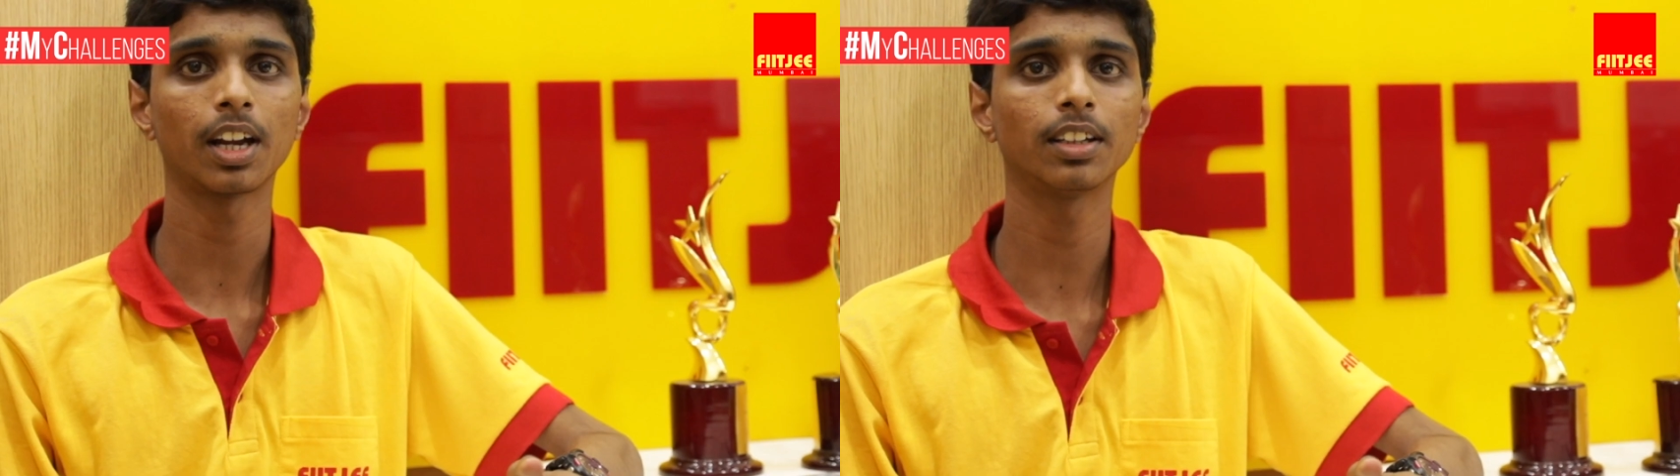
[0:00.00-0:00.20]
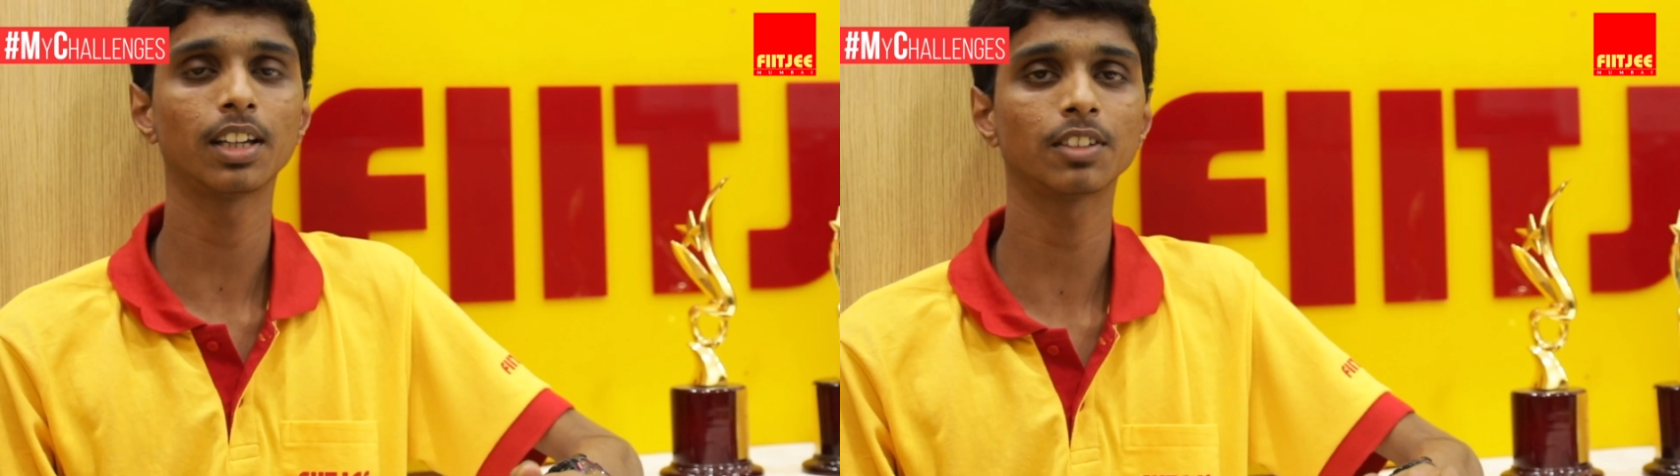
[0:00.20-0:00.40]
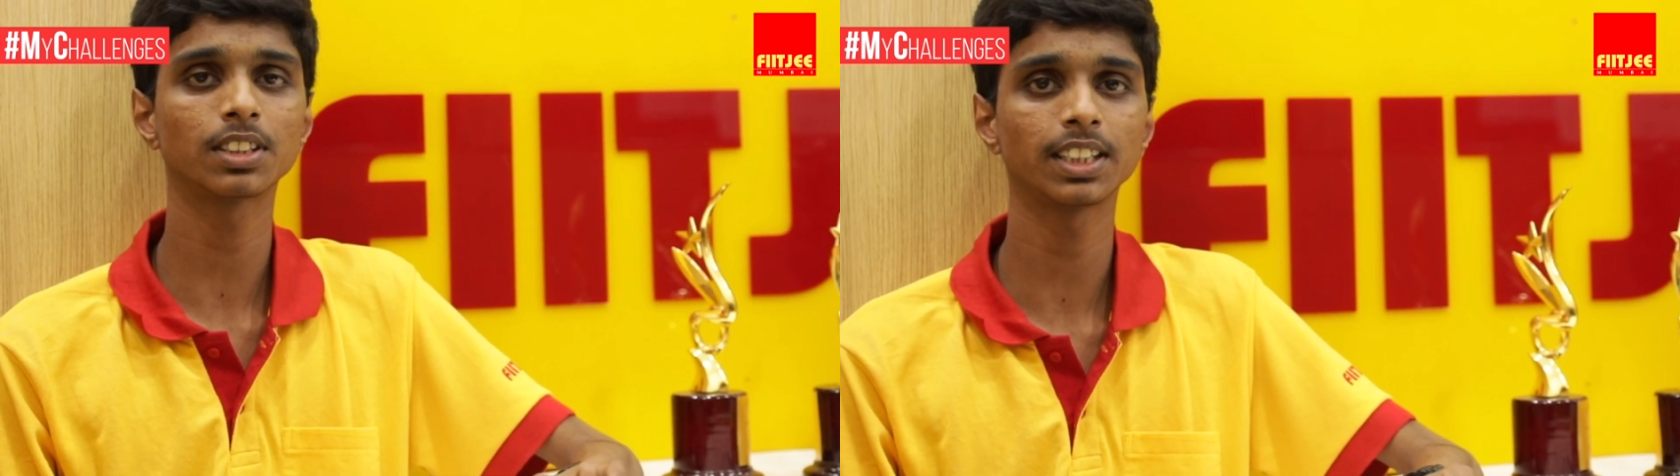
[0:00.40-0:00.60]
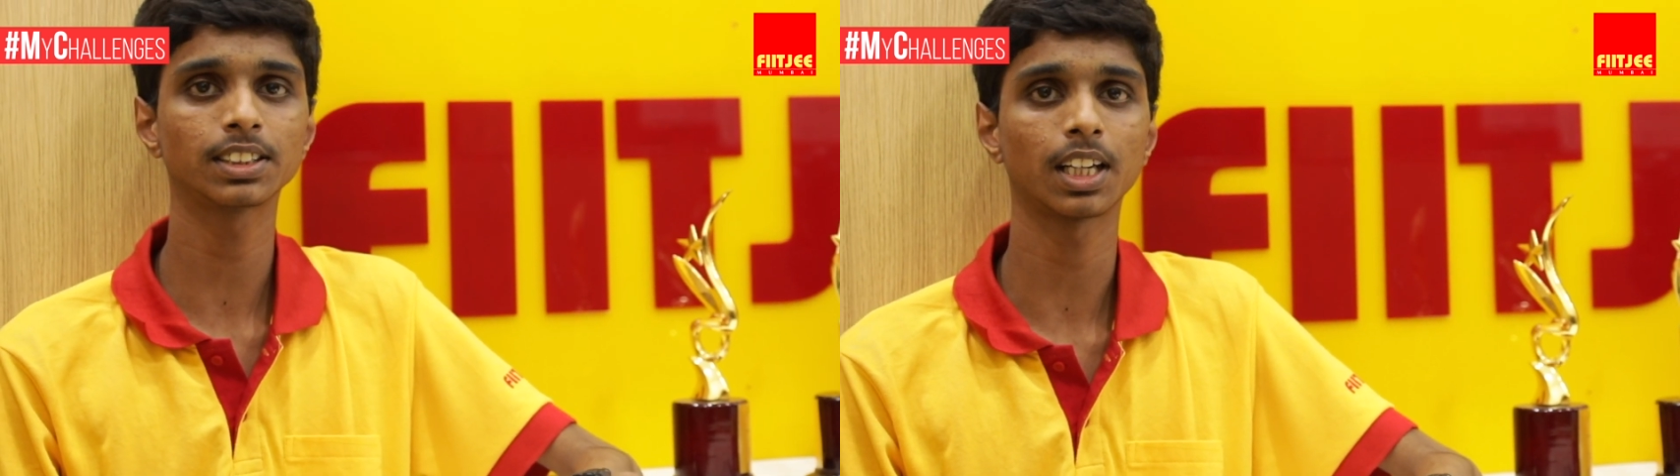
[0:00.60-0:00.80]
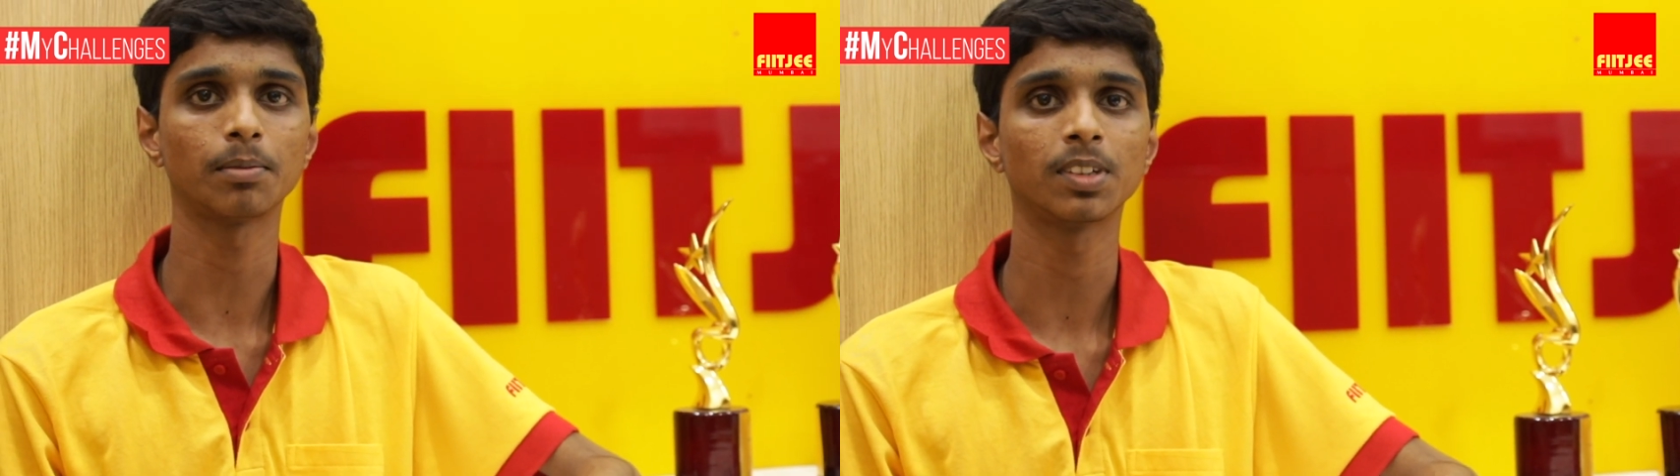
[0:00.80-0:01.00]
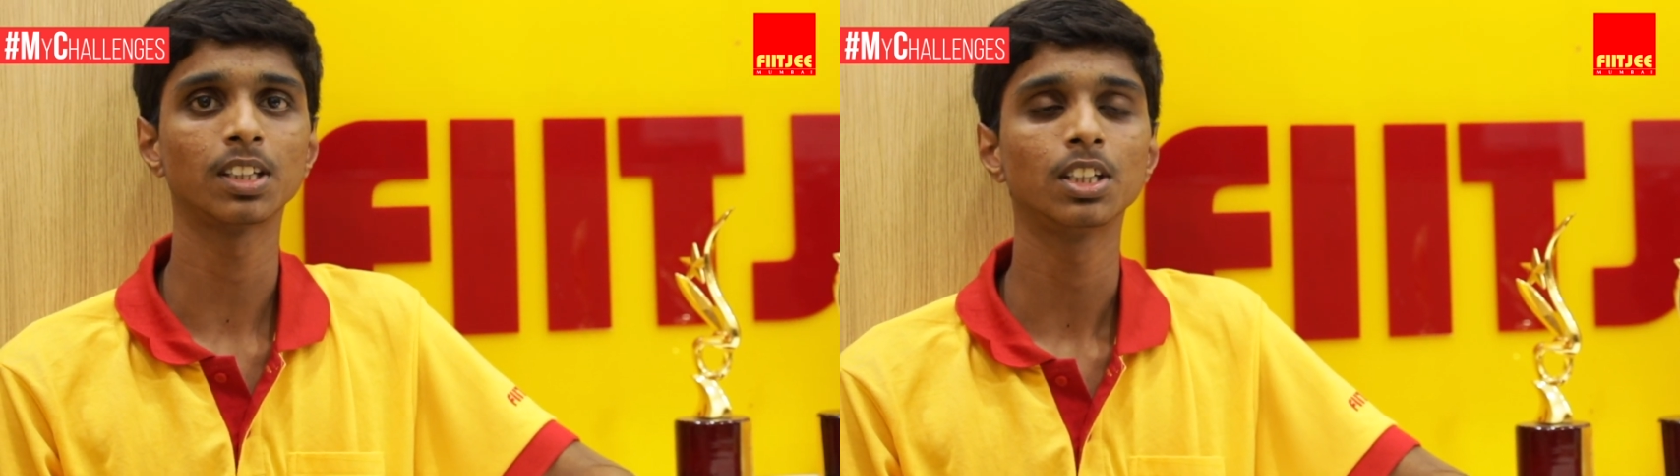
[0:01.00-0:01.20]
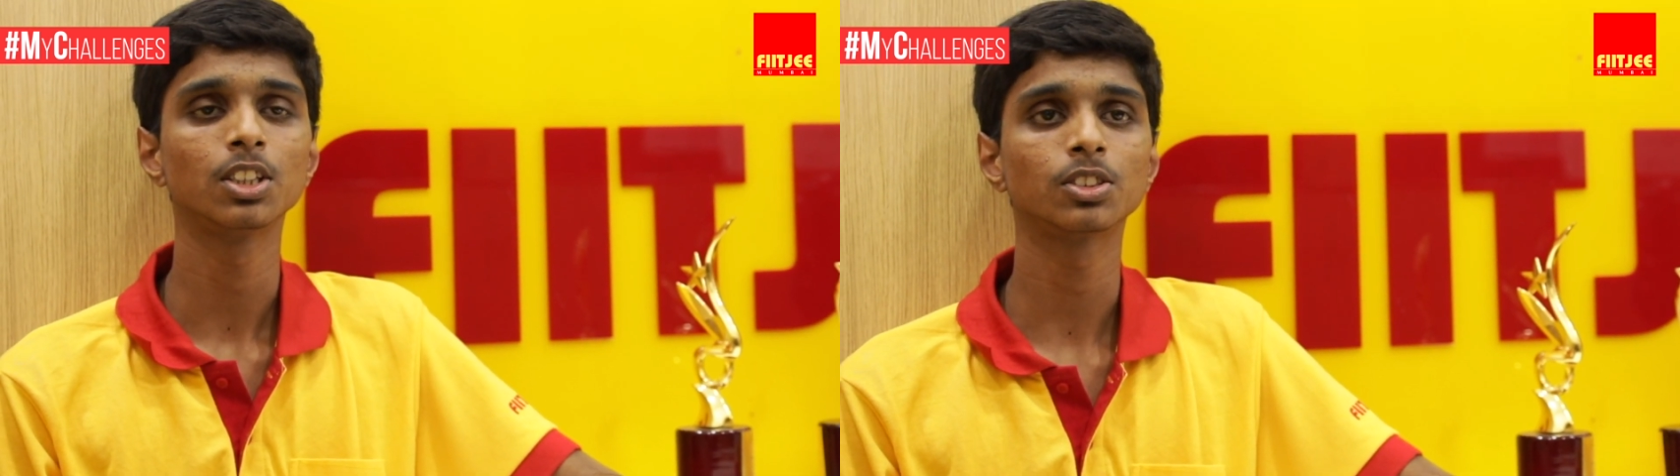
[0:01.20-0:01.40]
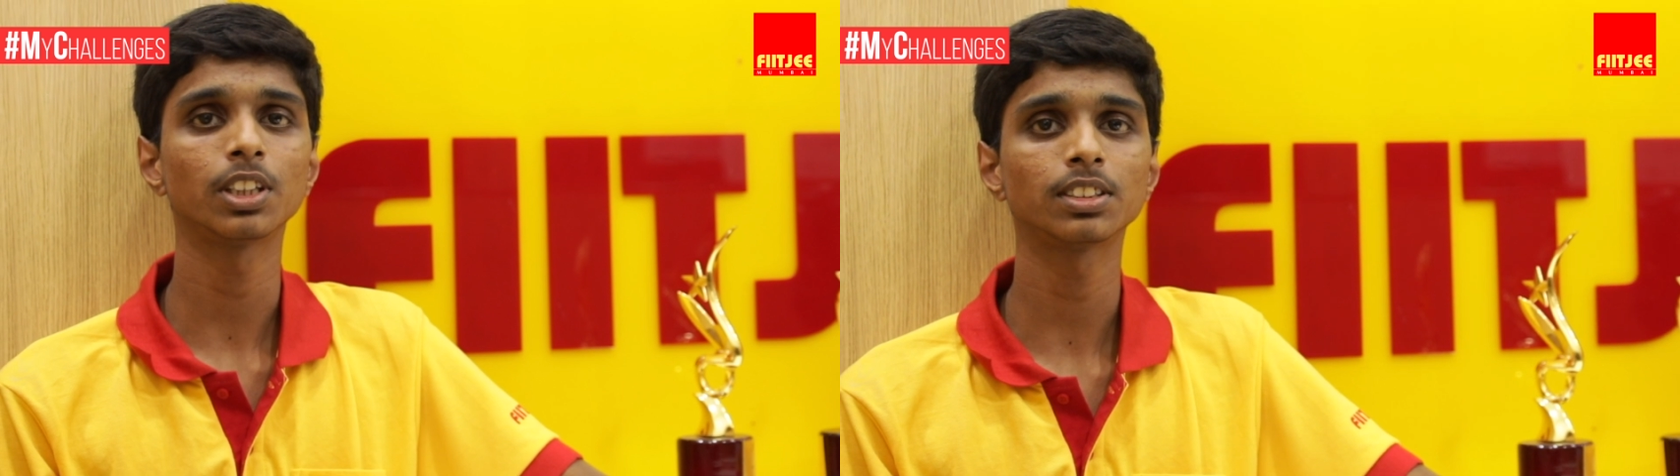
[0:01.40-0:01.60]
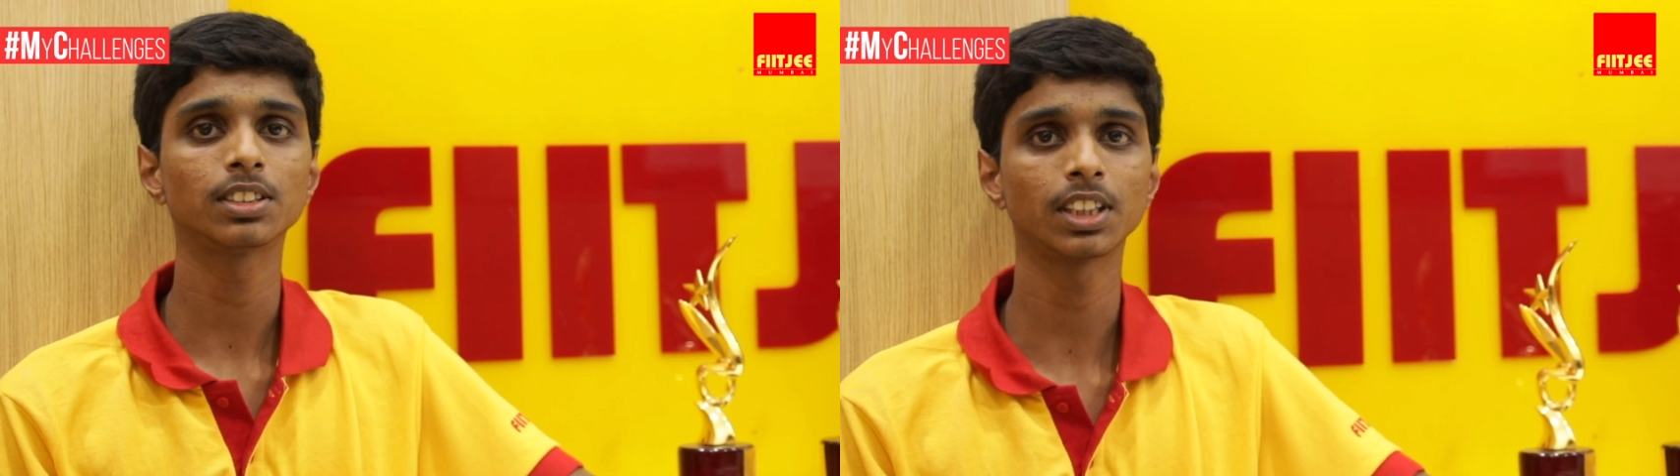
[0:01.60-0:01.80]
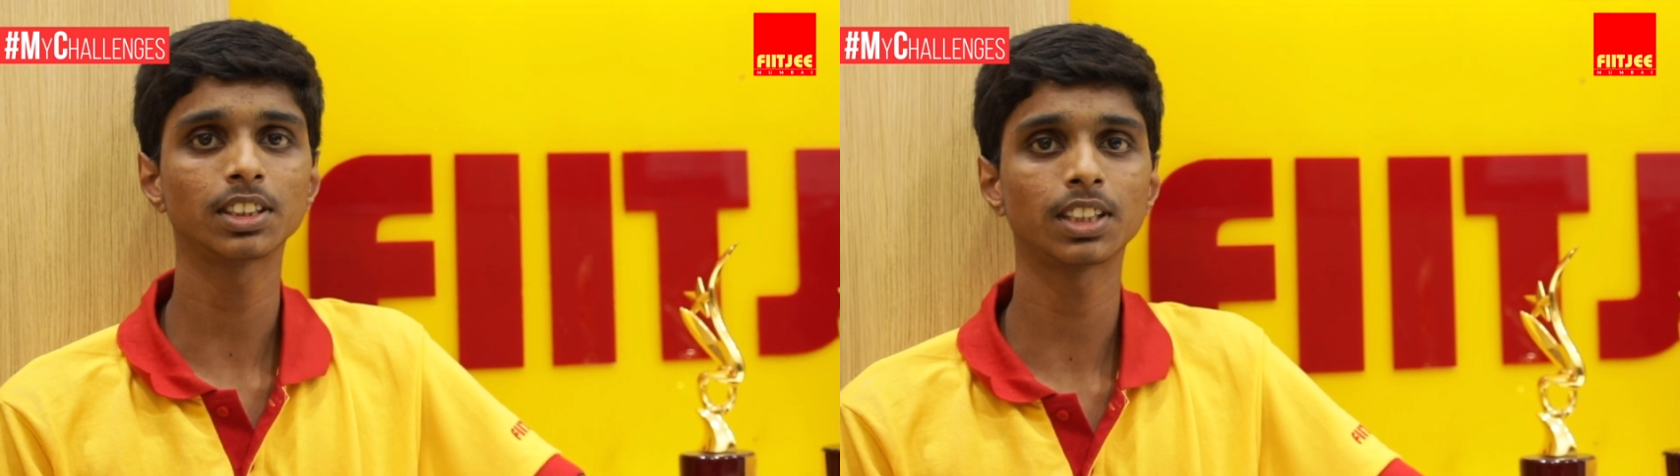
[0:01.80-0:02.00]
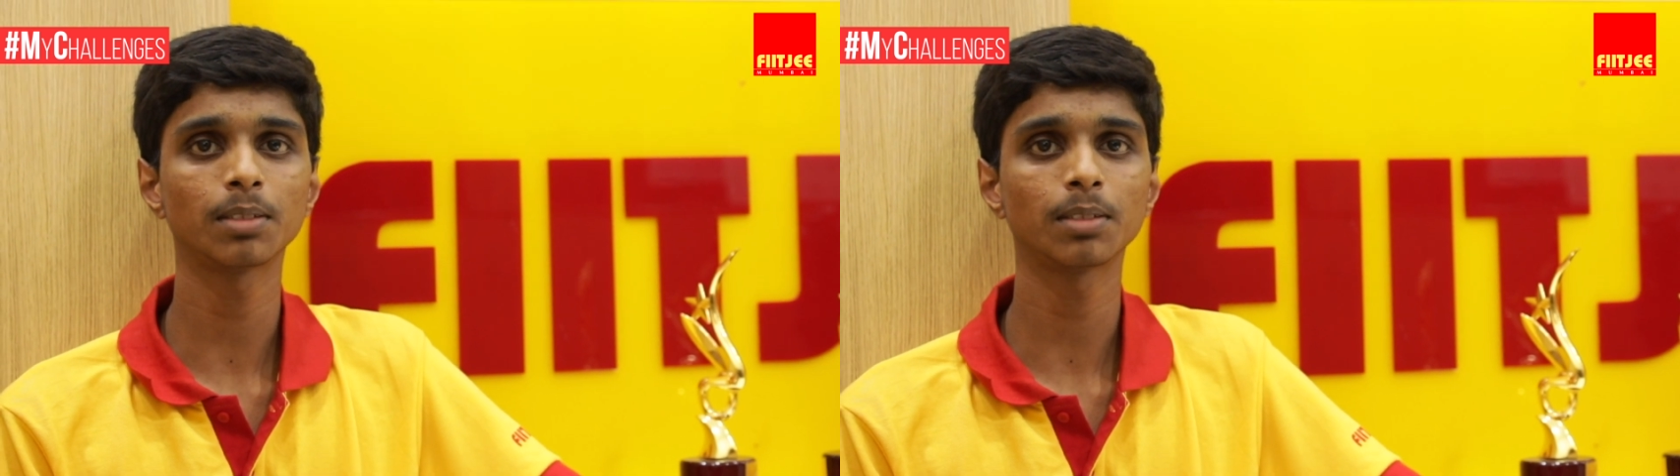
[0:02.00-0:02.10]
and there was less time. So at such